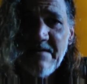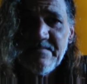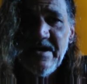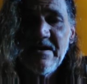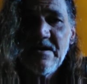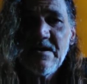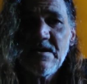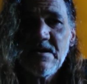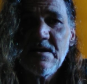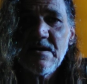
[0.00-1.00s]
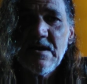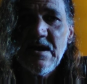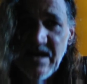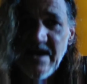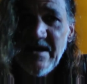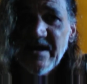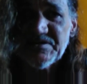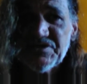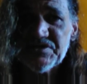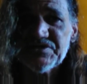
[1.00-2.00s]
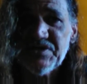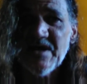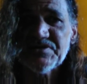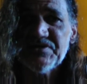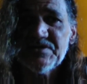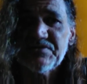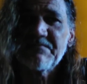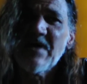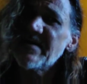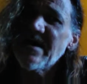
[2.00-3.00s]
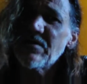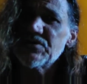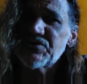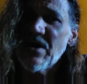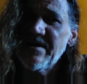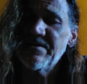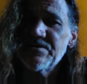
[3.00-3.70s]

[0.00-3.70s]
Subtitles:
And let's discuss this and find out who's right and who's wrong here.